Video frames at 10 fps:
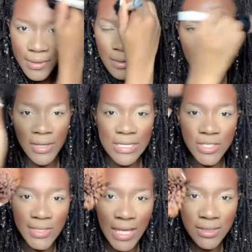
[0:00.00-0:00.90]
but it
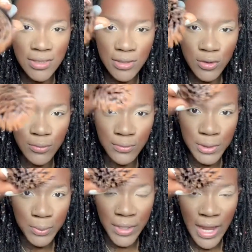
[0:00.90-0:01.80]
just has the little
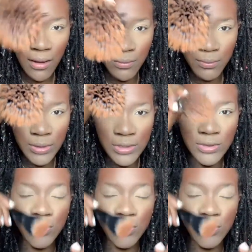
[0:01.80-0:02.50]
spread out bristles,